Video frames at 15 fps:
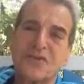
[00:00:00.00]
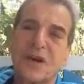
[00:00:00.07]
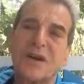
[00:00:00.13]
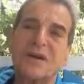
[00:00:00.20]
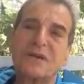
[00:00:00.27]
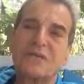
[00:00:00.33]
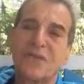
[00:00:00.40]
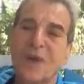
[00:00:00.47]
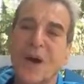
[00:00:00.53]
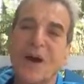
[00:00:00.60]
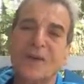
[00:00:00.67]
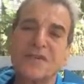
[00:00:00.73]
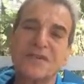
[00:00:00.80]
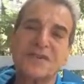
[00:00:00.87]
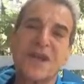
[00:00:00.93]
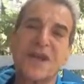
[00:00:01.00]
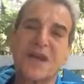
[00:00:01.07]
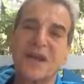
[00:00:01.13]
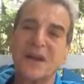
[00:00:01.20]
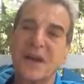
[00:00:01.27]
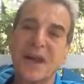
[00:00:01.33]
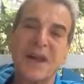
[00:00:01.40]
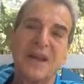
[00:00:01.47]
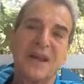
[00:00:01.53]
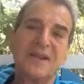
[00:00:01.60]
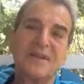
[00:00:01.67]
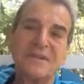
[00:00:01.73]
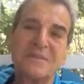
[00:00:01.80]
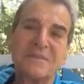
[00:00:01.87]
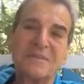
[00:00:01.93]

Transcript: Chicken Fried Steak in Enid,